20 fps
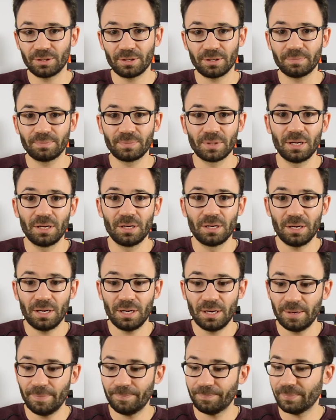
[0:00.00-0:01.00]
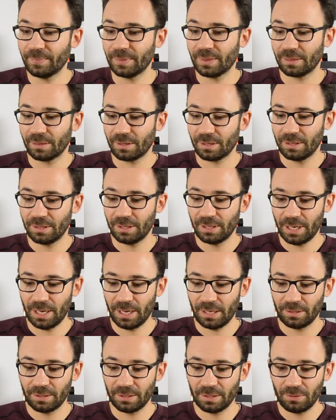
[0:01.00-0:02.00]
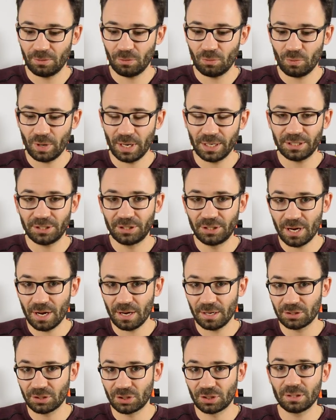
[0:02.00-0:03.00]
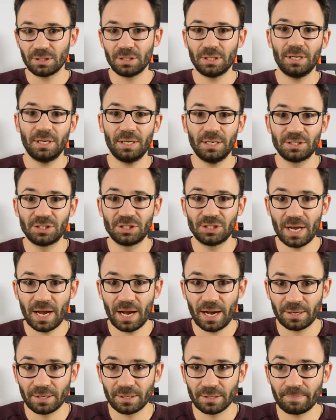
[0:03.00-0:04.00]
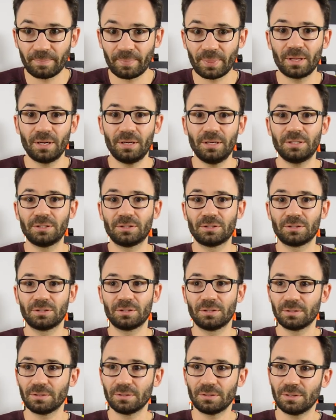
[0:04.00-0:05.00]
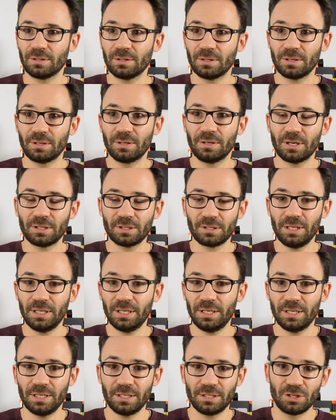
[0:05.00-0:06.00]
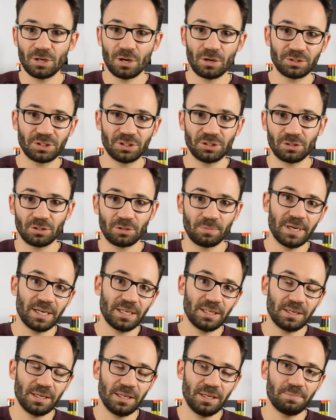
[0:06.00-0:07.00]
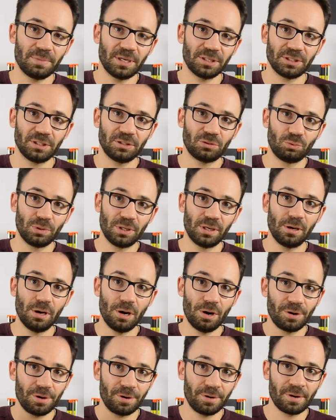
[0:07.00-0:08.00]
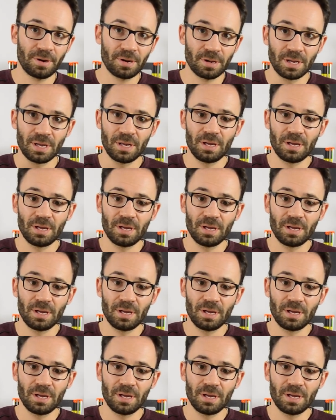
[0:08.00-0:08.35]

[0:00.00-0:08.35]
know. And what it does is that it not only it does it automatically, but it will learn